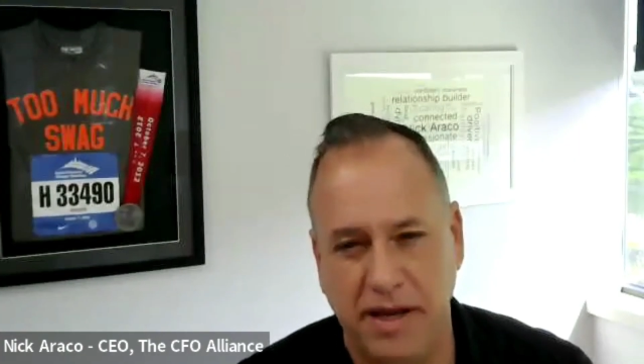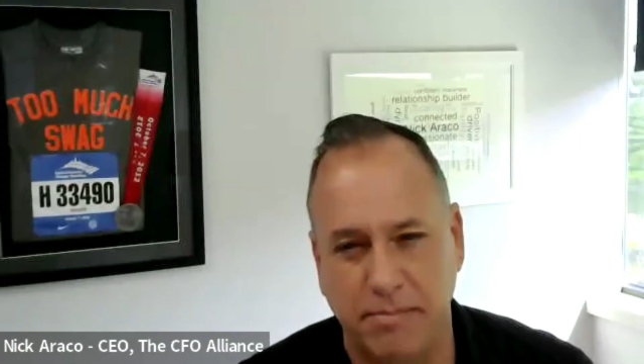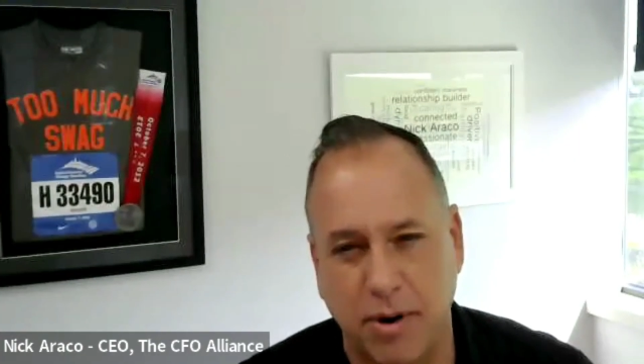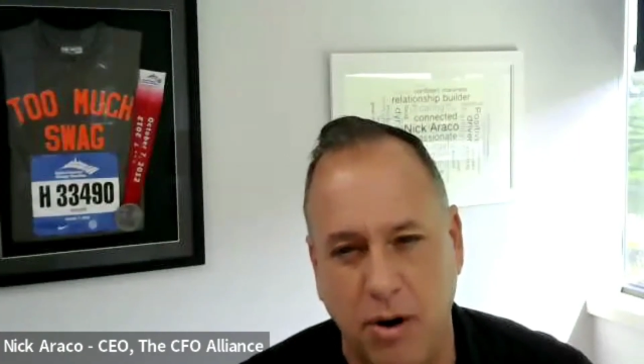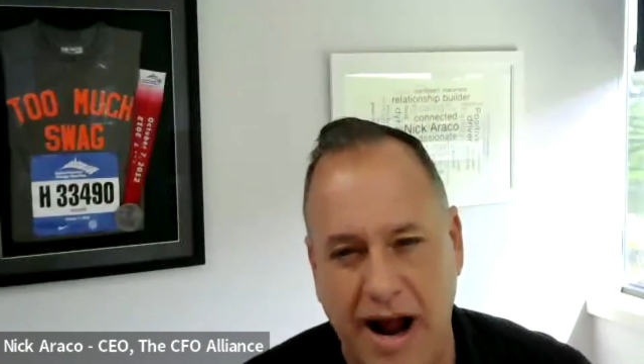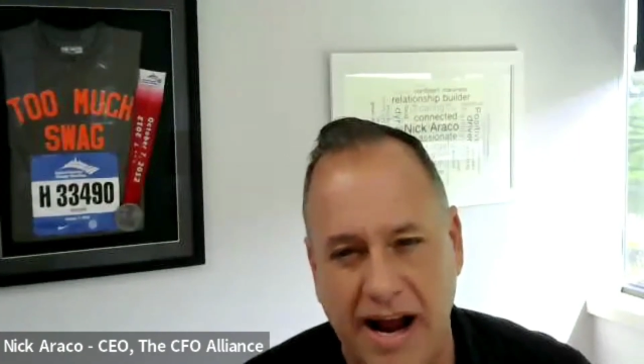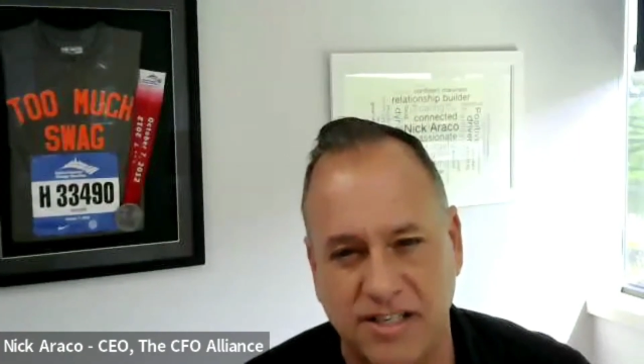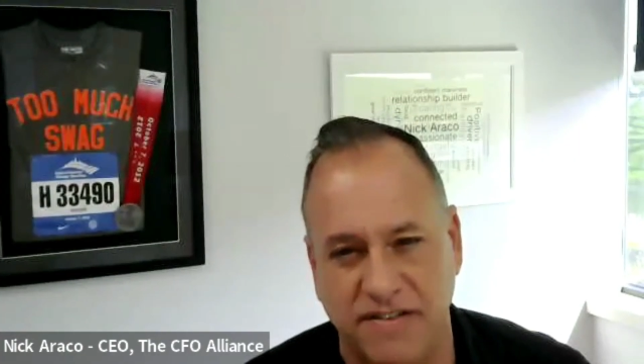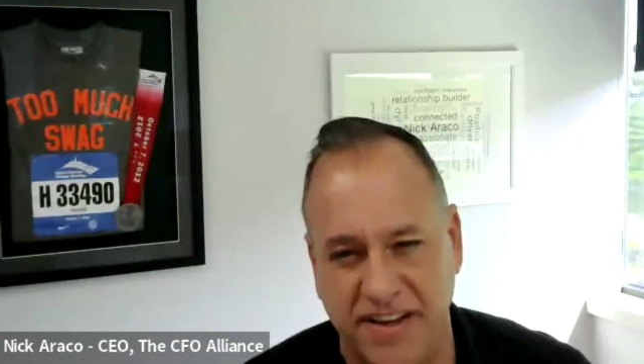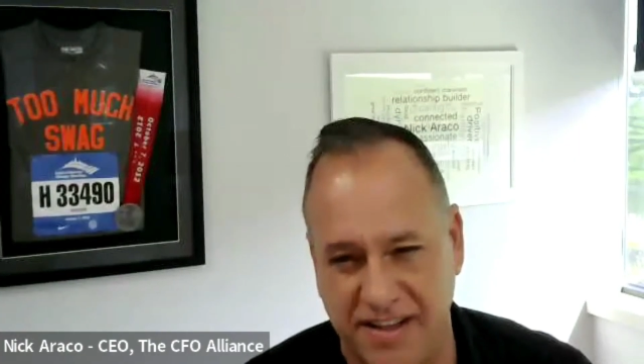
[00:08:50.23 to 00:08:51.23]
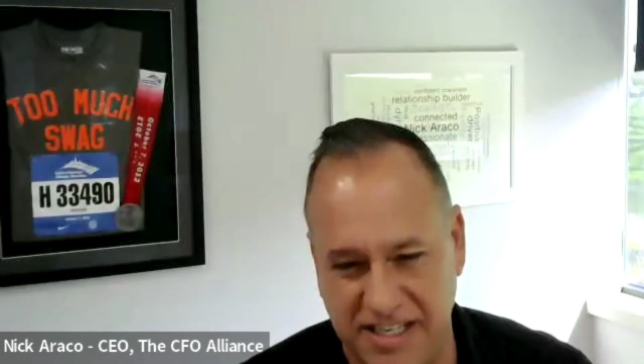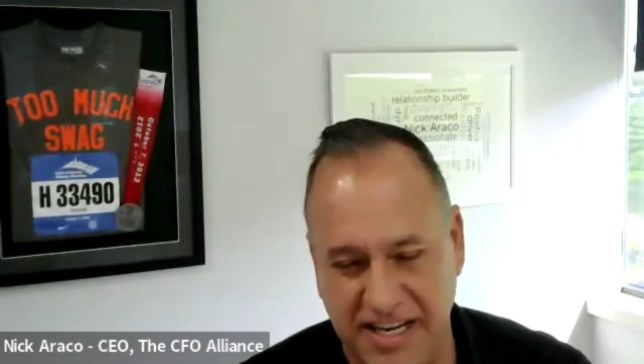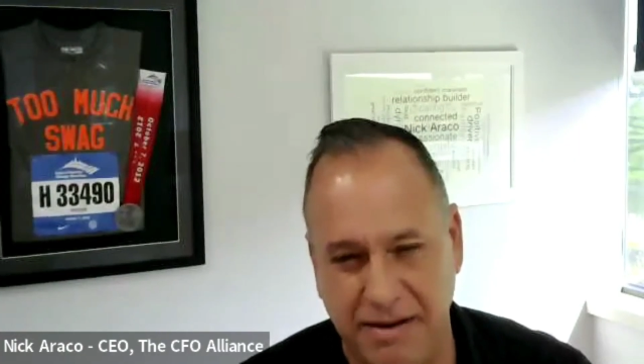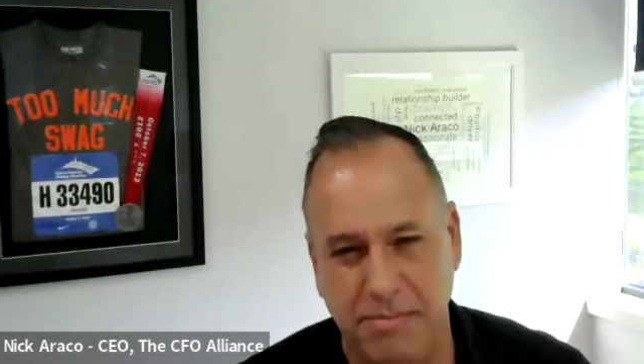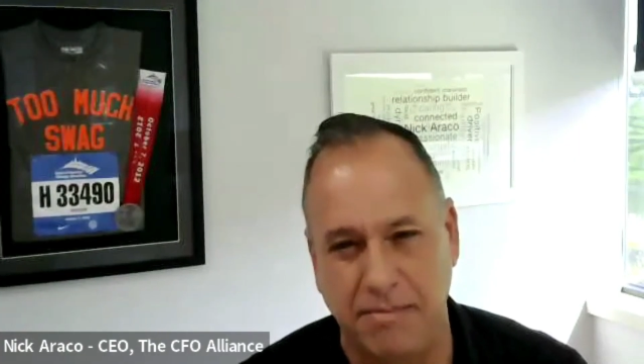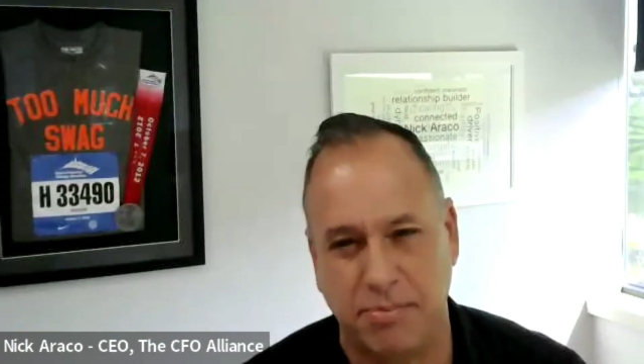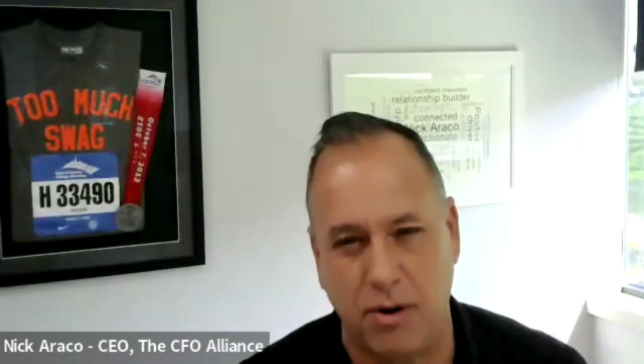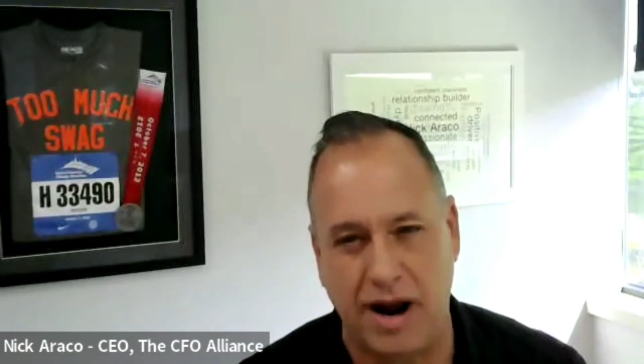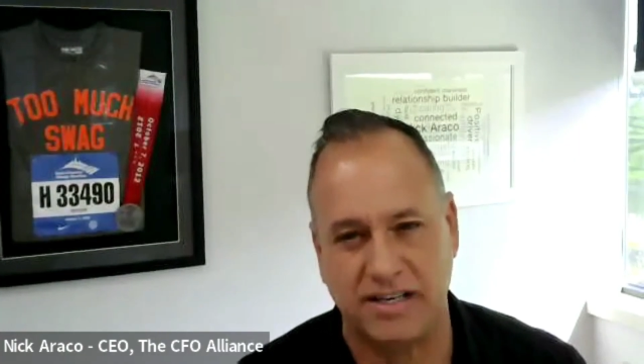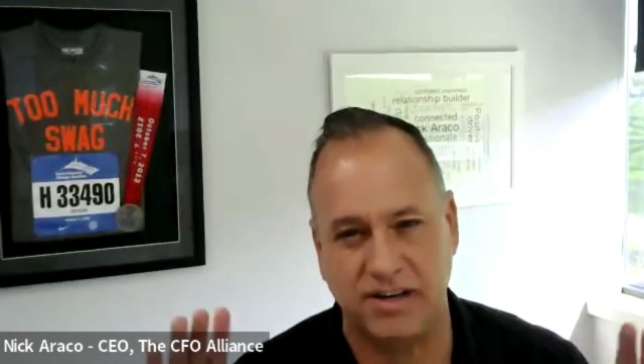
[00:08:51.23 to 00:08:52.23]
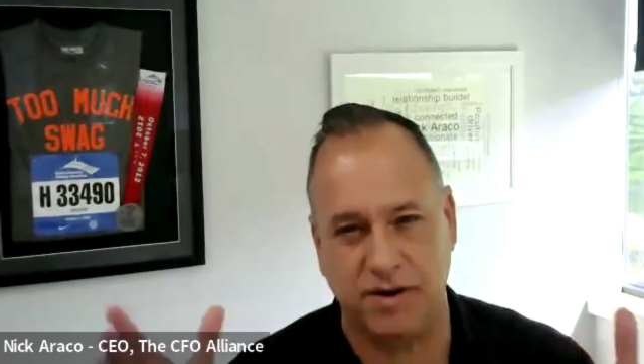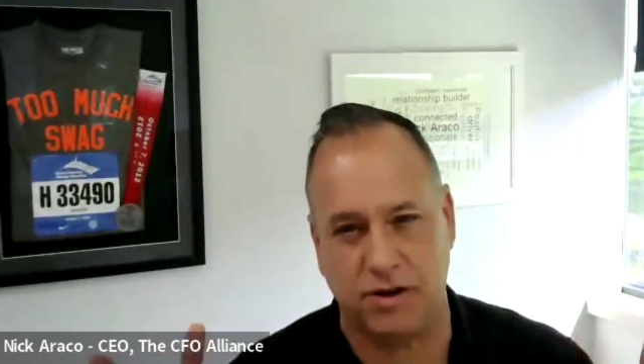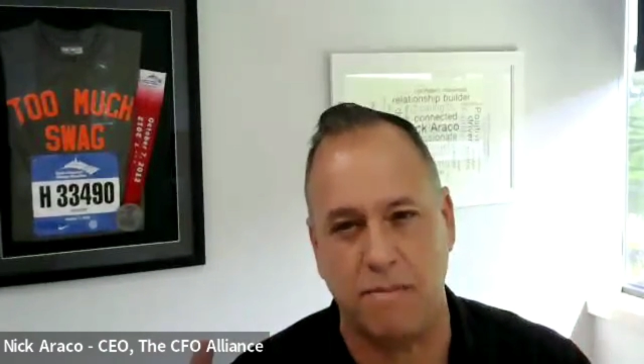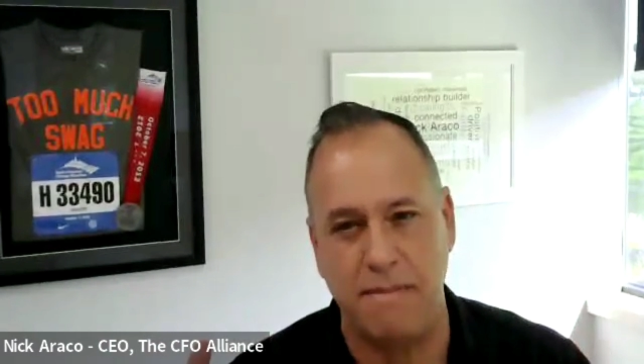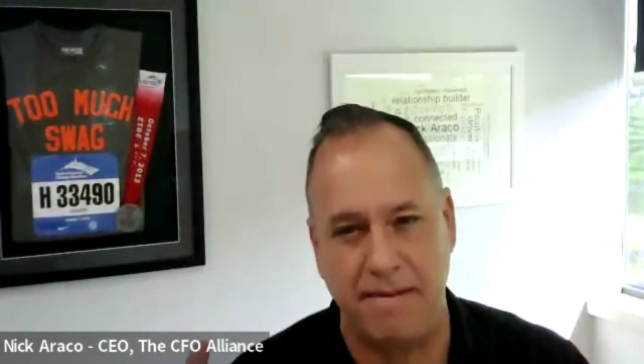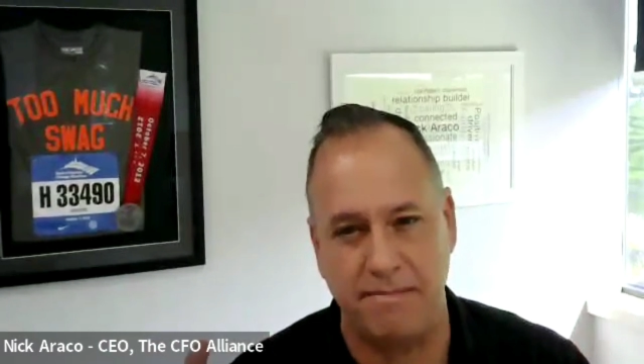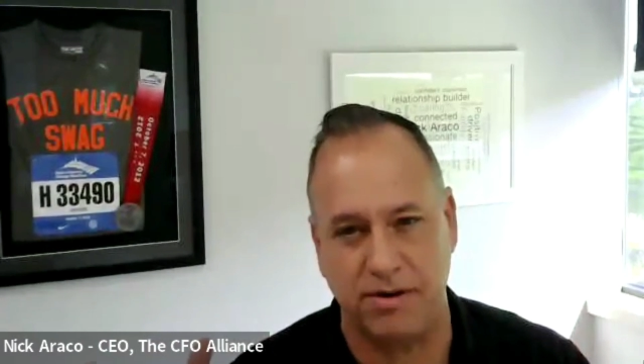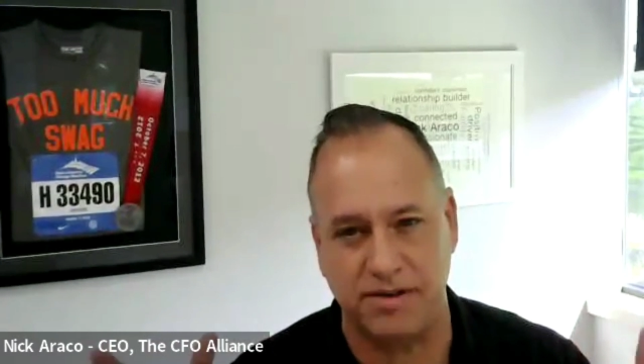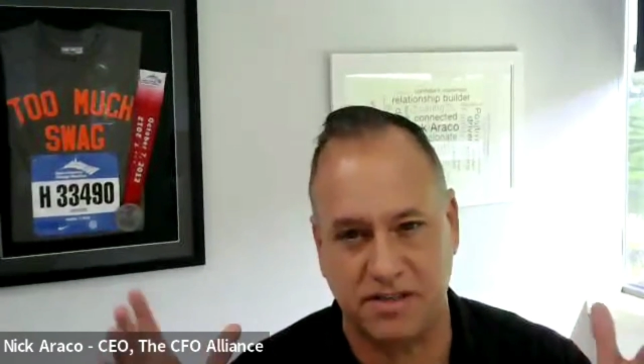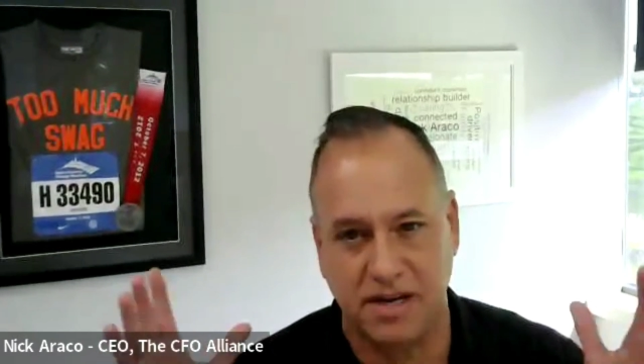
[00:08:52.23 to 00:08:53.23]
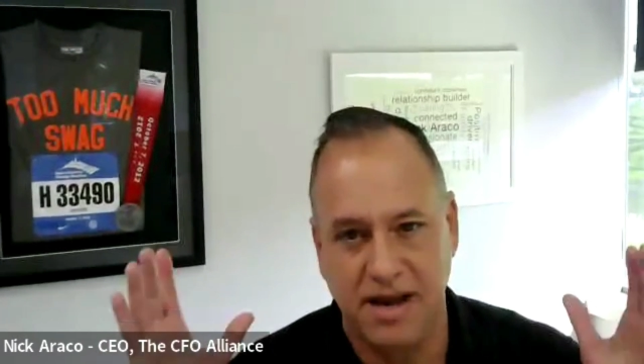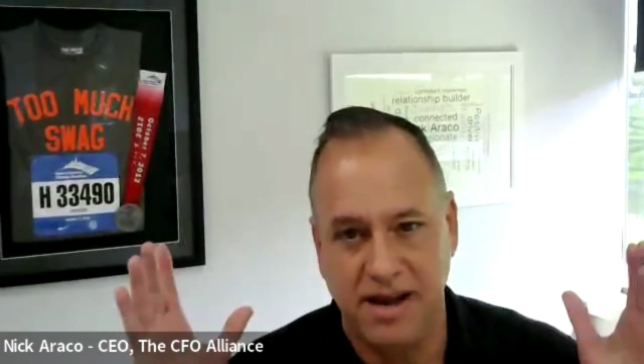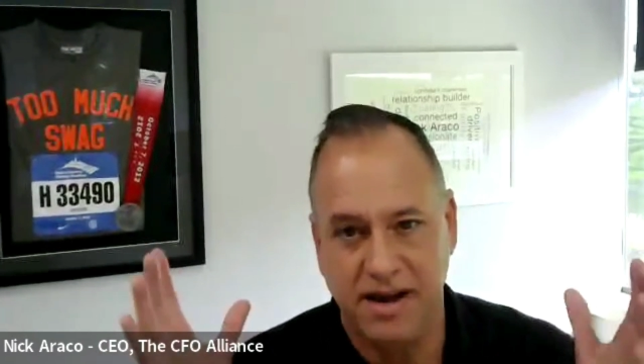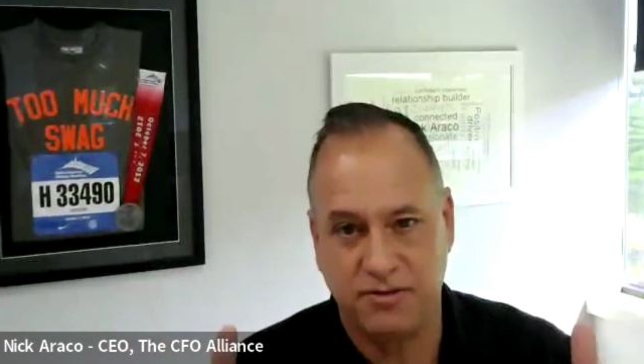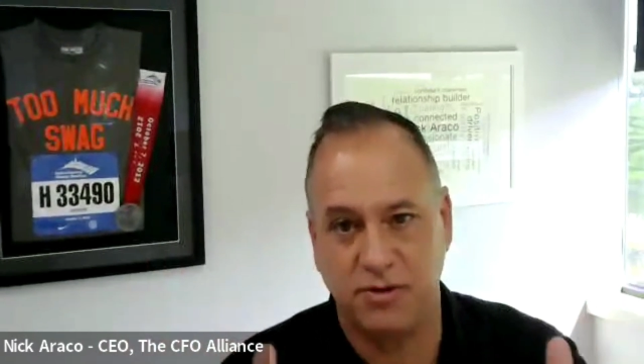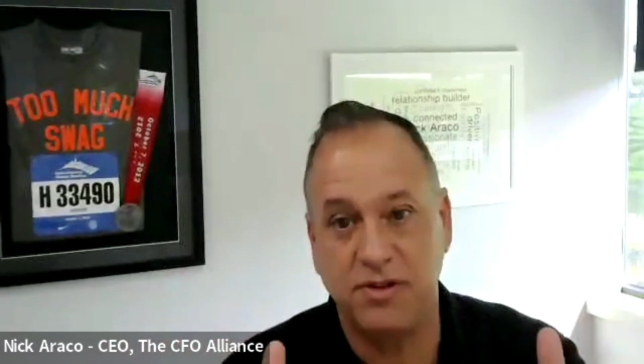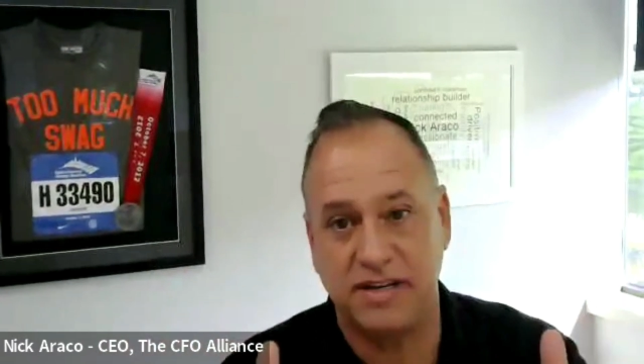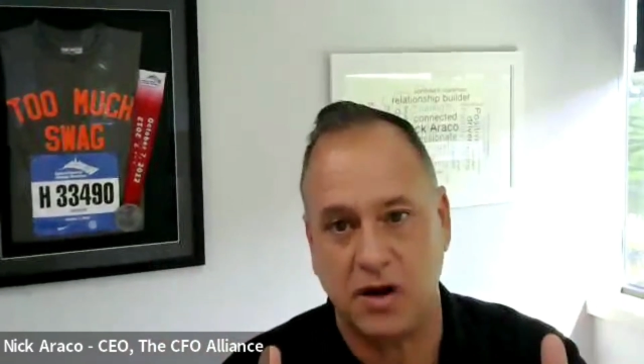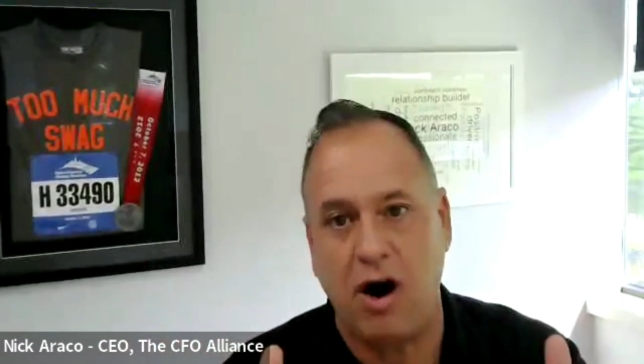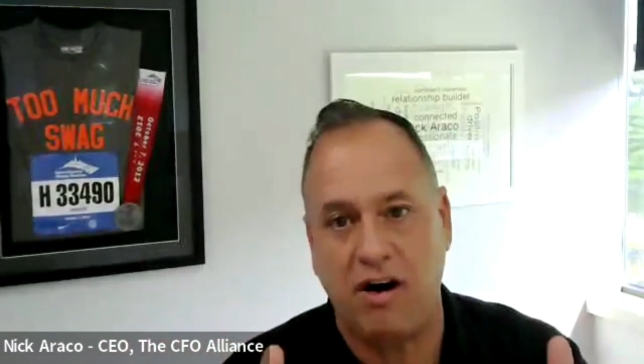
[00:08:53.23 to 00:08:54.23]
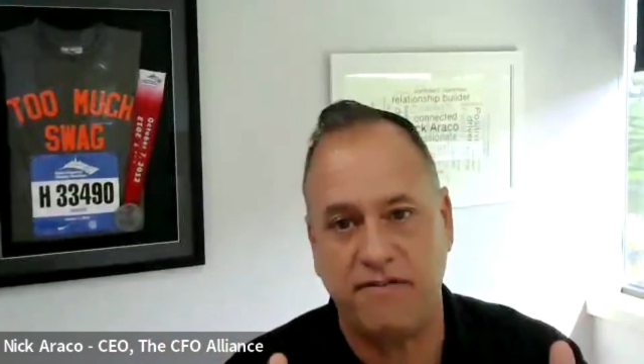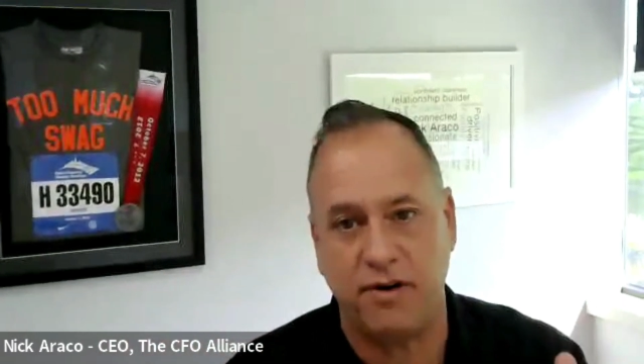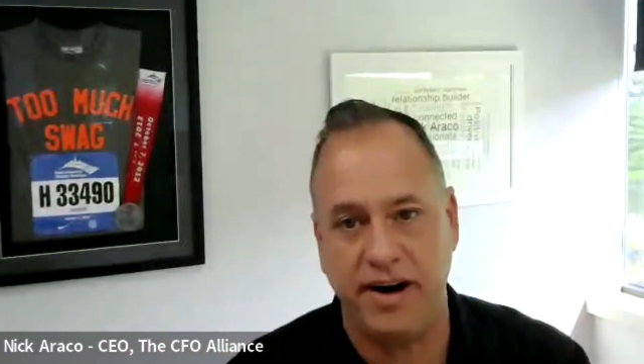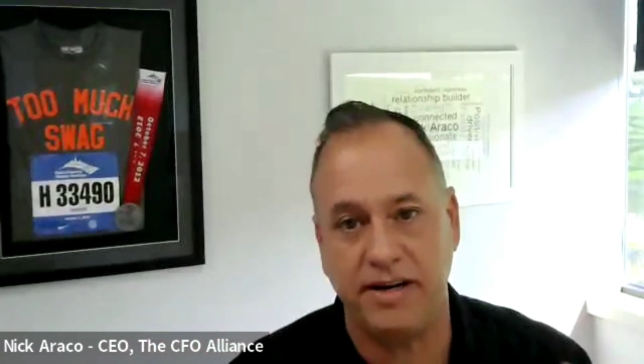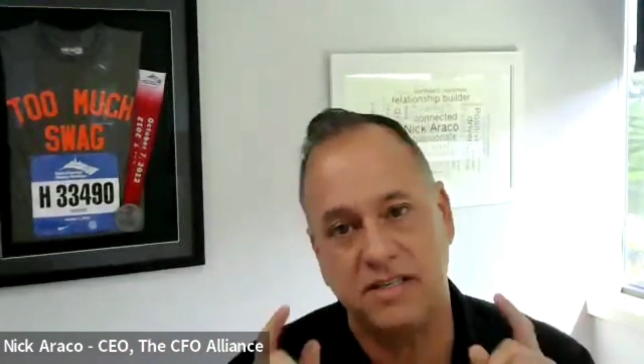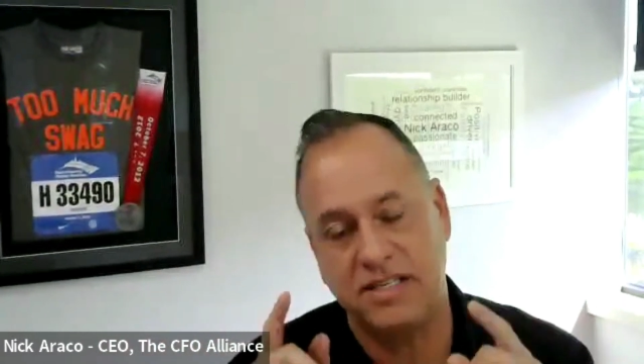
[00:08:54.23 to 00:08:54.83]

being proactive and the team being proactive with our members through this offering.